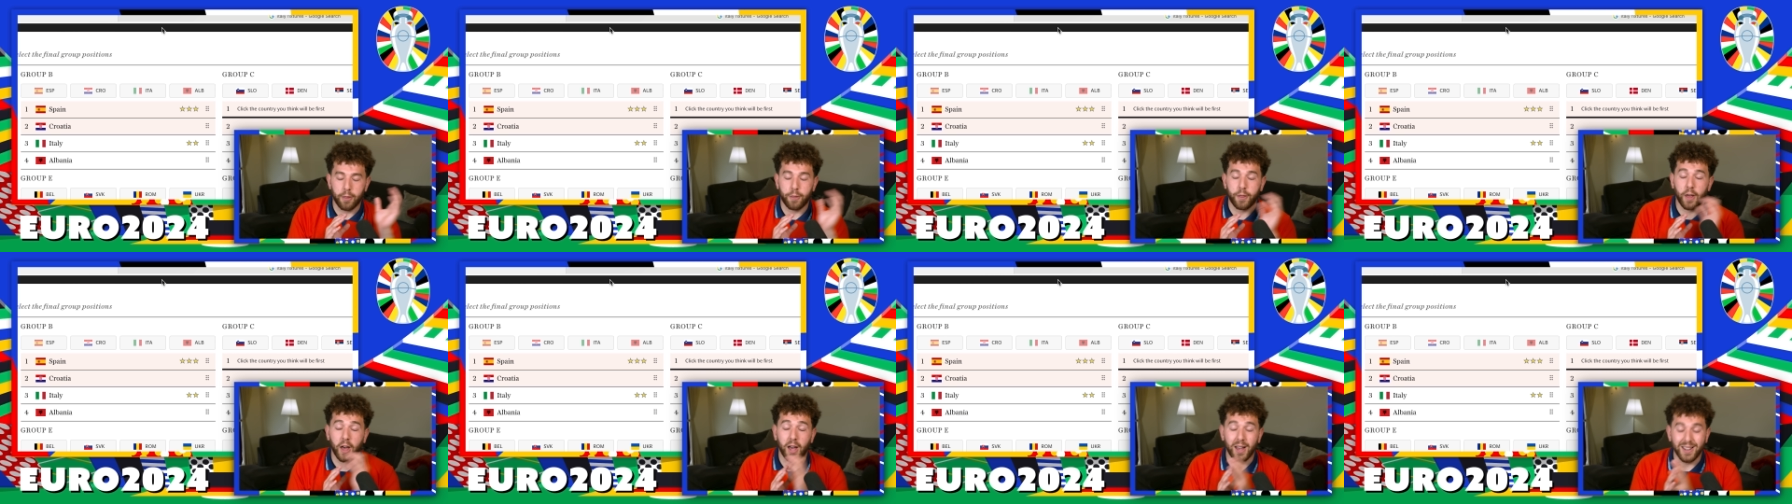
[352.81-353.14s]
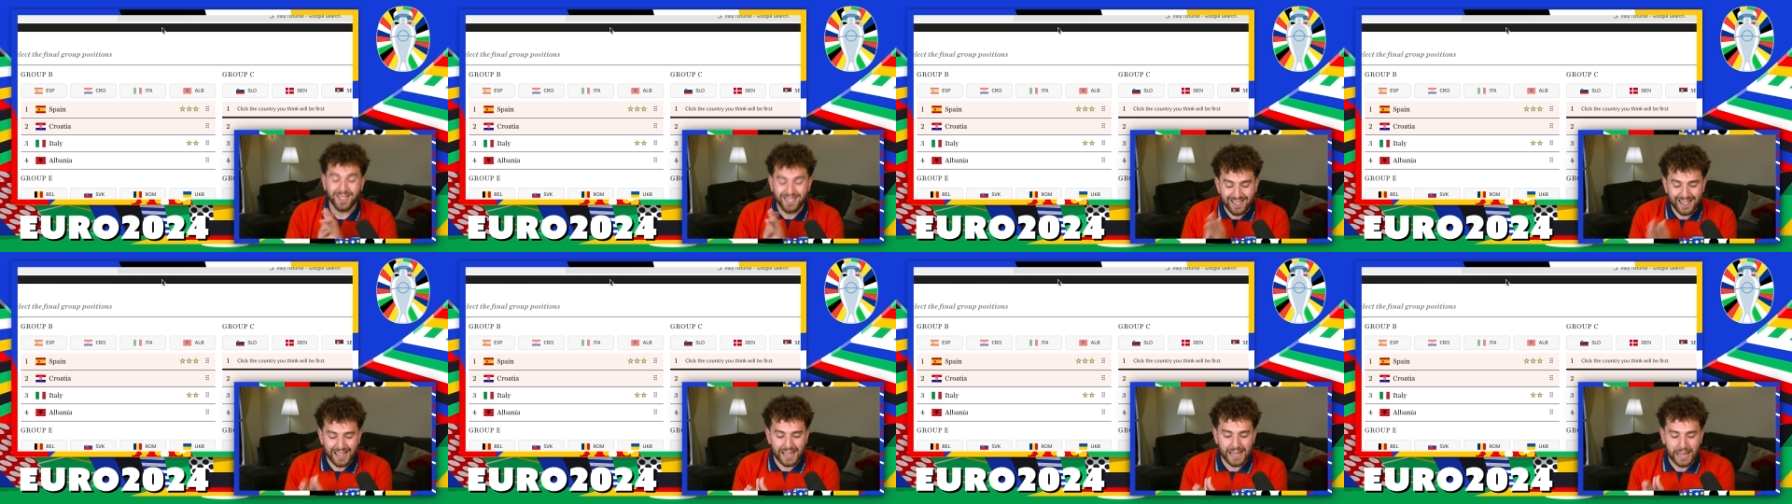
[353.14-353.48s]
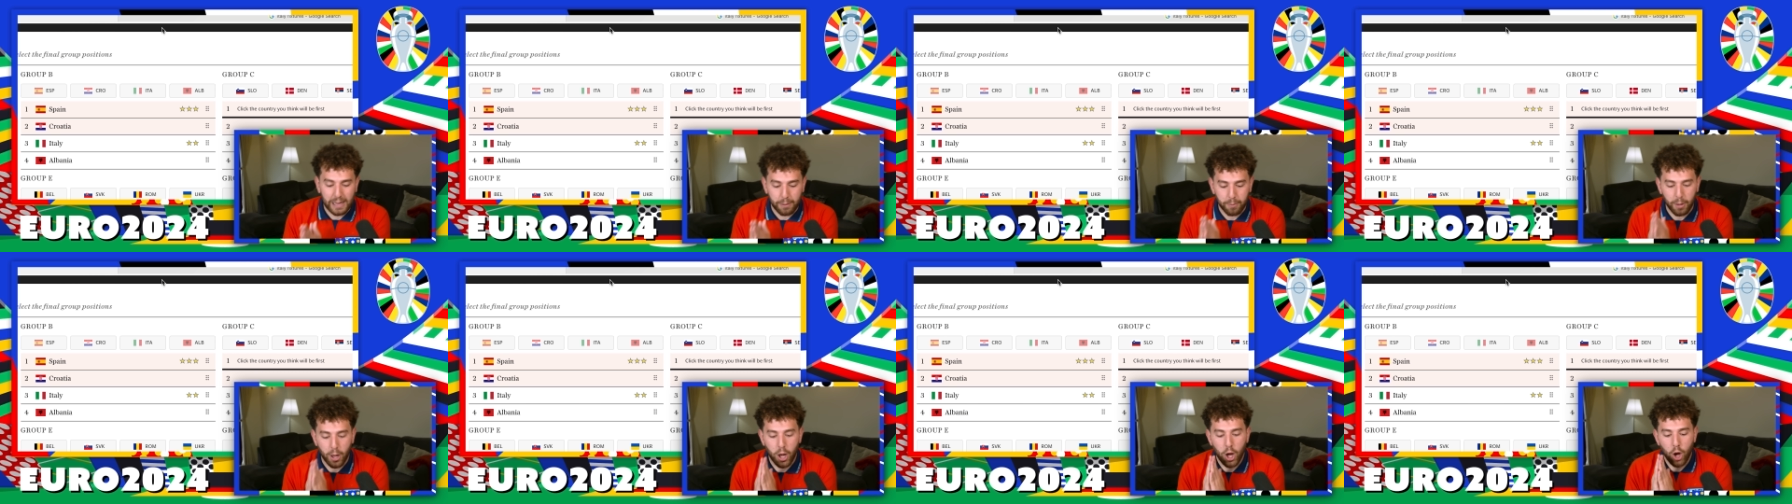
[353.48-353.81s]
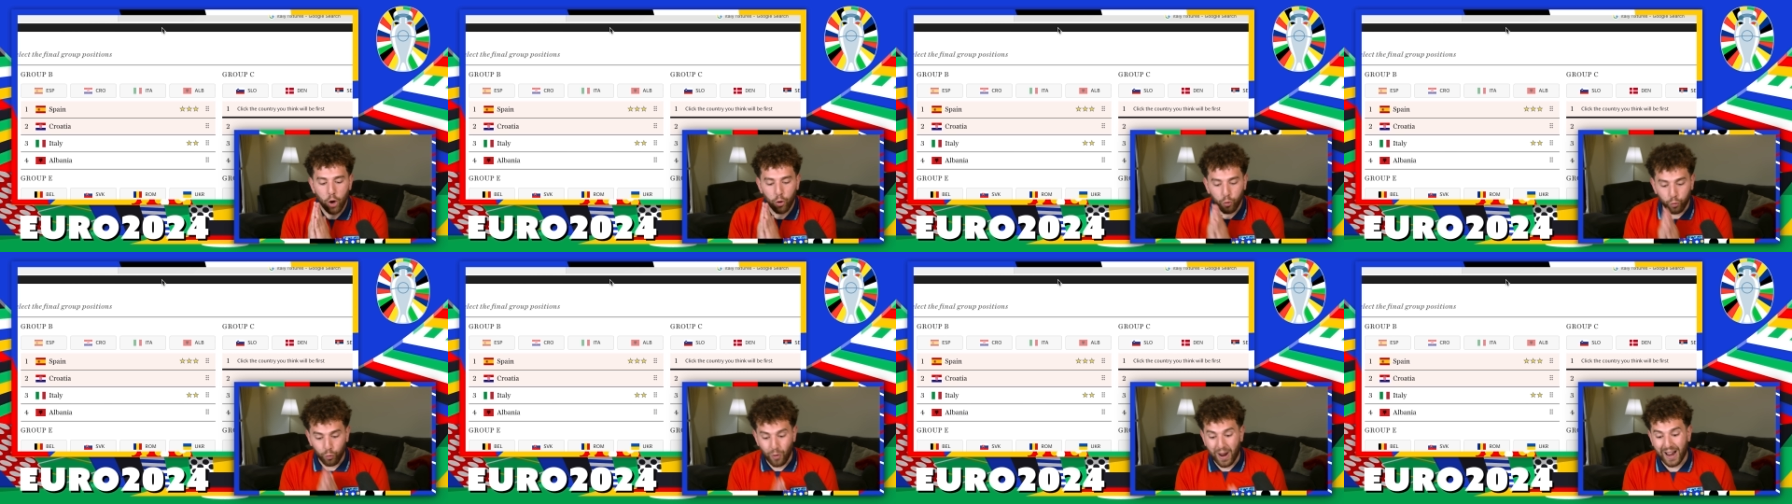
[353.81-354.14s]
third team
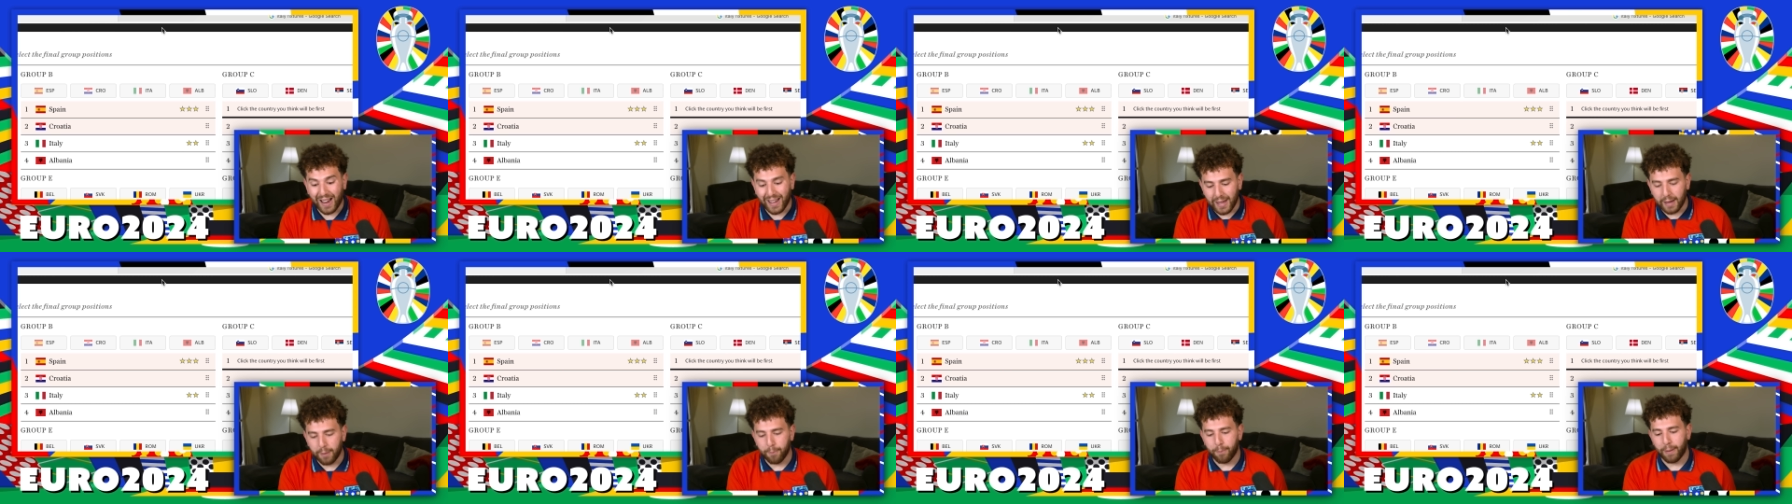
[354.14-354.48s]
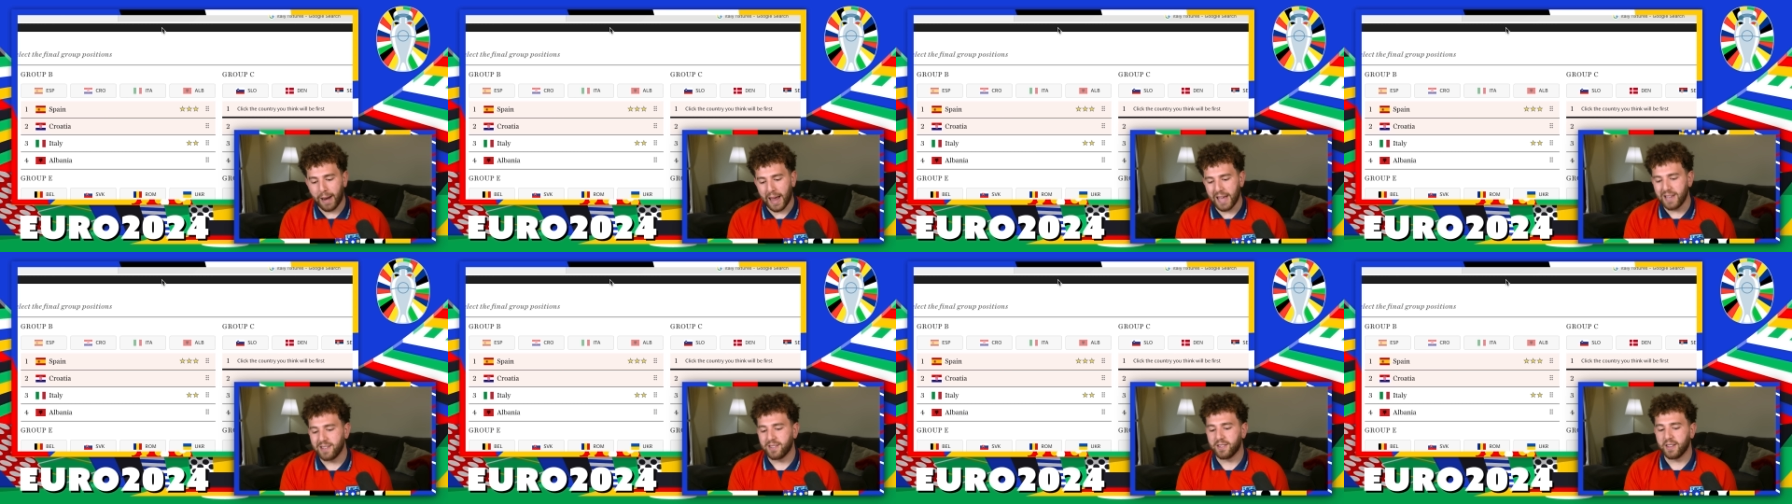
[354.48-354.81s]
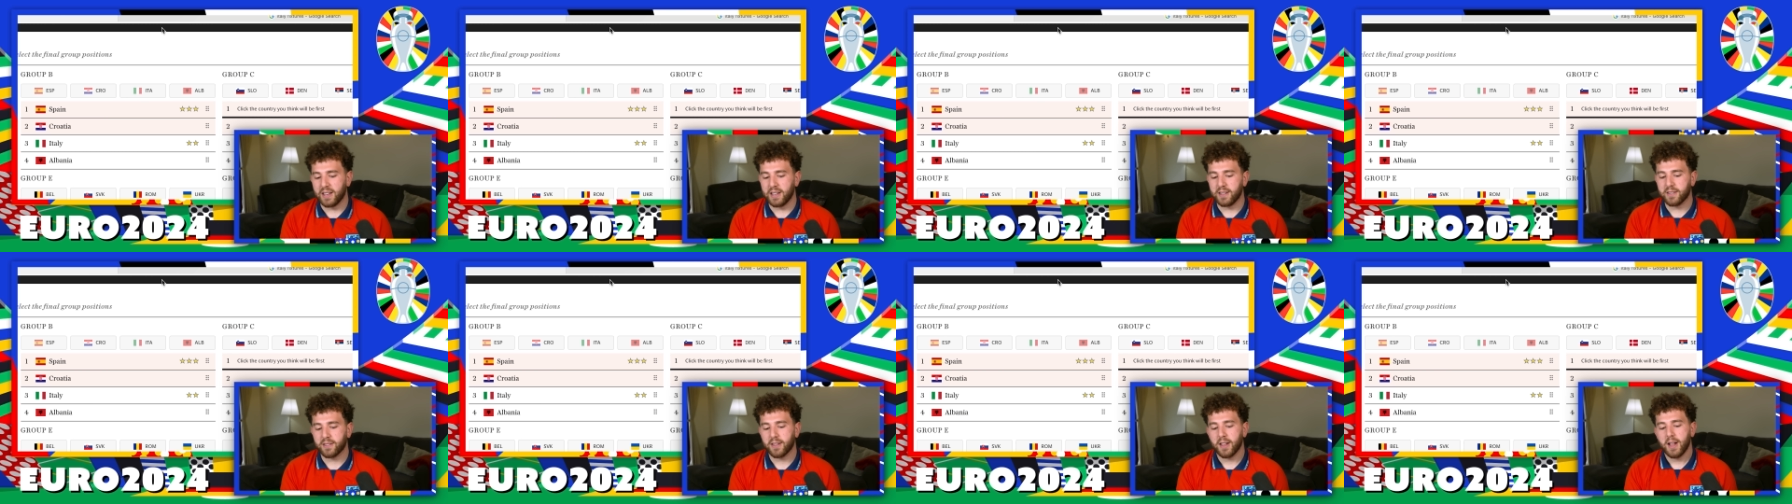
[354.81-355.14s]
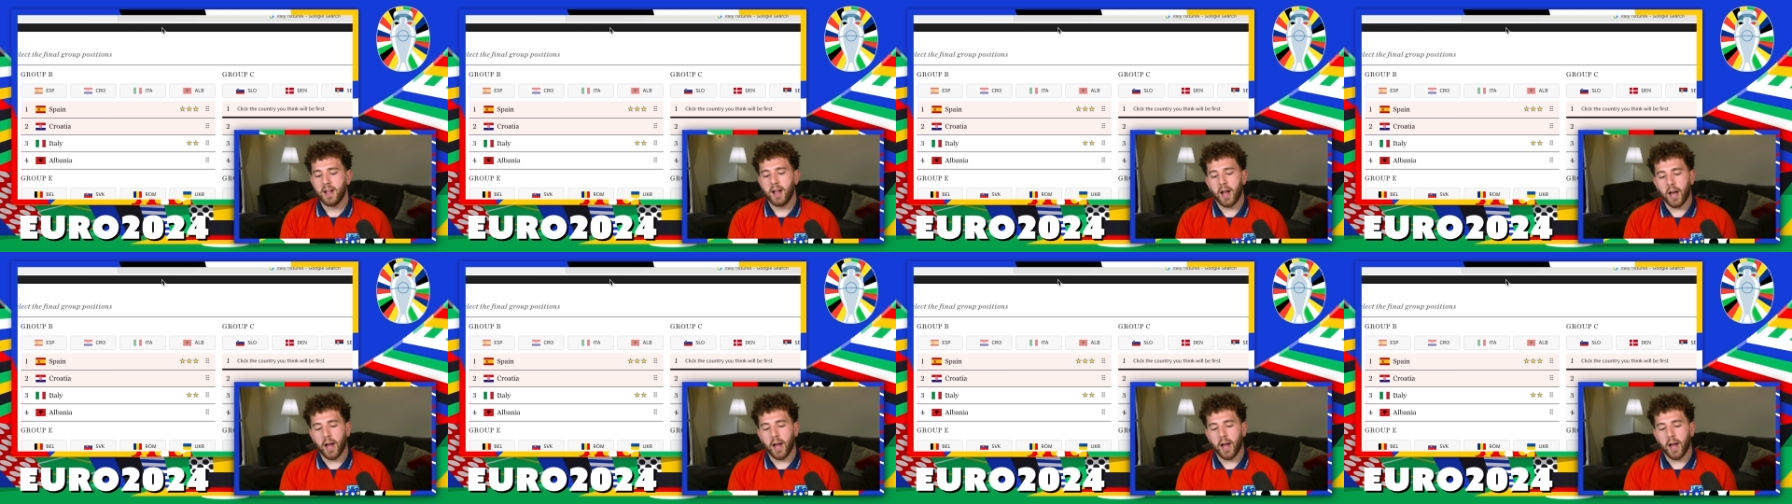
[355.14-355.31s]
ranking places.